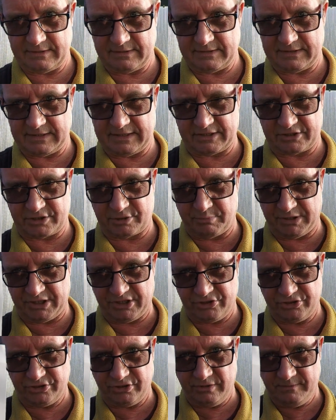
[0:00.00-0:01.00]

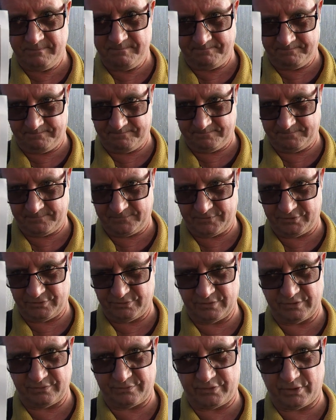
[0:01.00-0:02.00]
Exhibition,
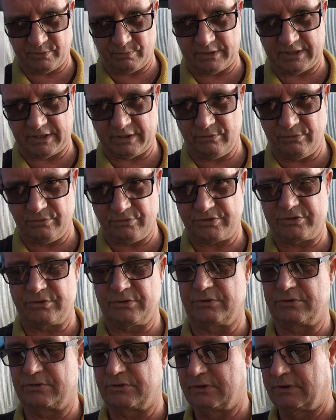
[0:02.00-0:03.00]
doing a few of those.
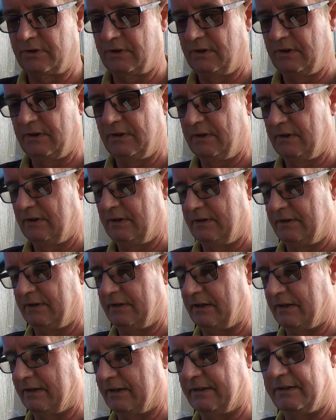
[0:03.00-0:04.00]
There's
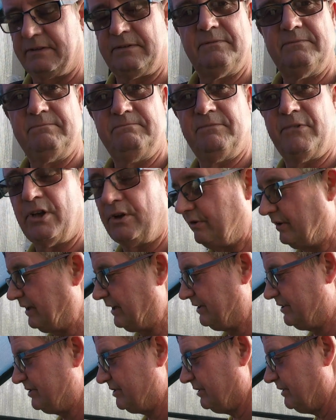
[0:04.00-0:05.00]
no
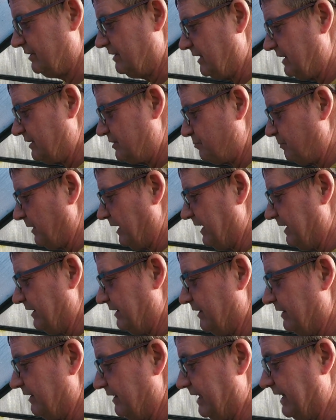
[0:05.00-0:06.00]
need to explain
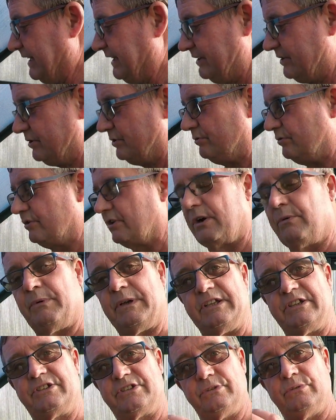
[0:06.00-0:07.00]
that they do grow
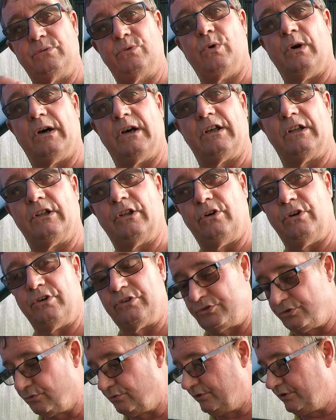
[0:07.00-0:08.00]
into quite a
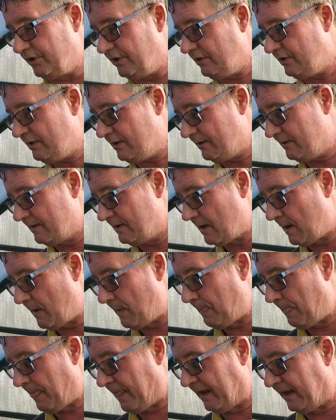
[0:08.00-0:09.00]
large onion.
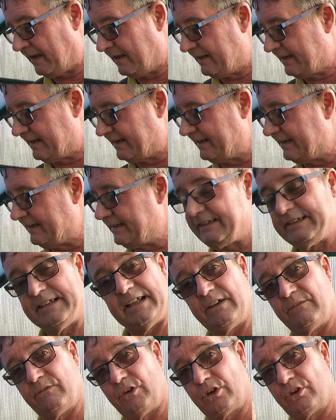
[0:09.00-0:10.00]

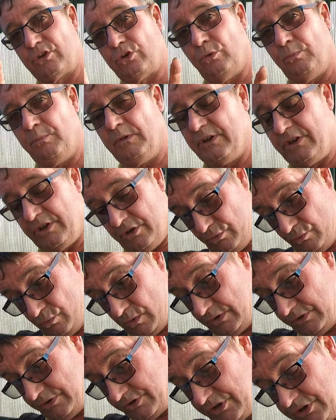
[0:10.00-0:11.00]
Then I've got a couple of new
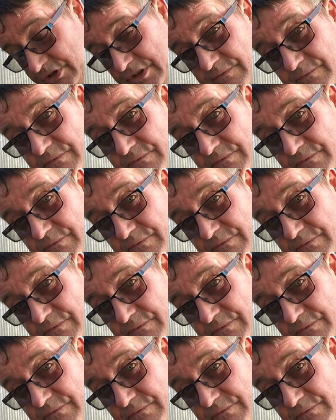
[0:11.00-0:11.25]
ones that I've